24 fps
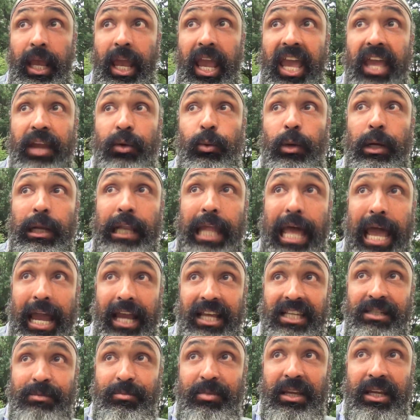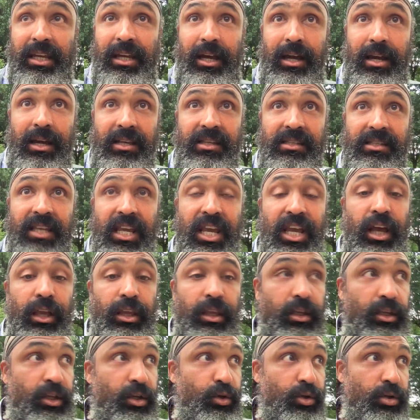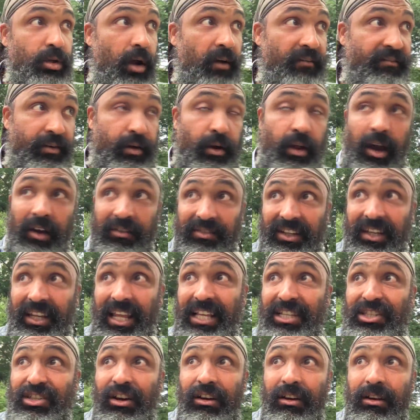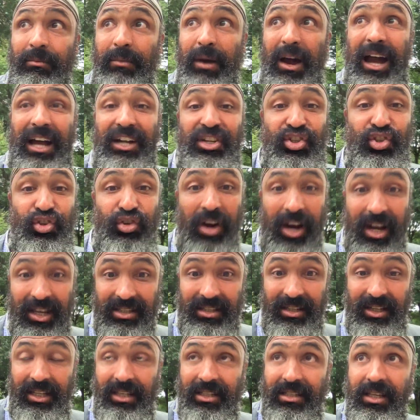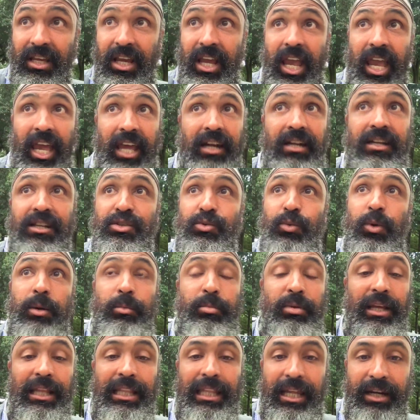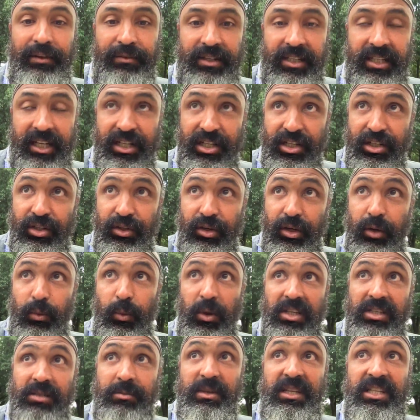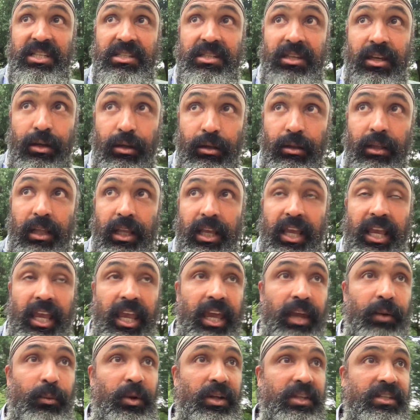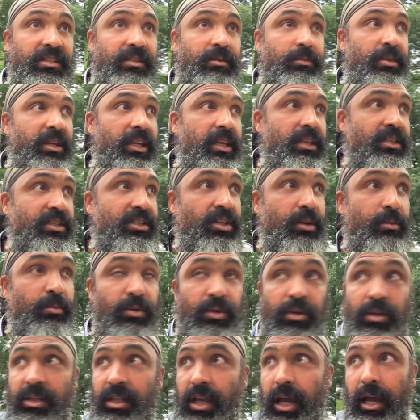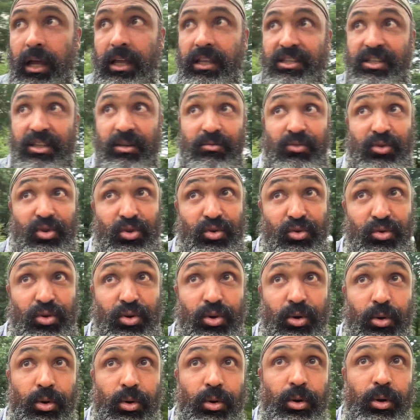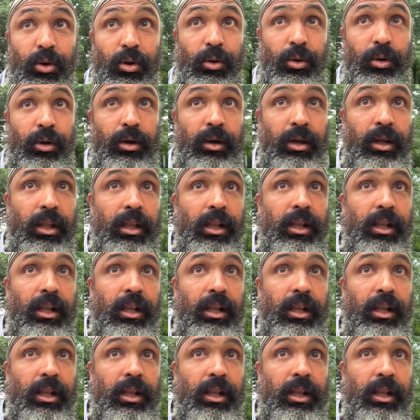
And relaxed, because very often it's talking about atrocities, and it doesn't want to bring a lot of attention to it. It wants to be subtle. It wants to be subdued or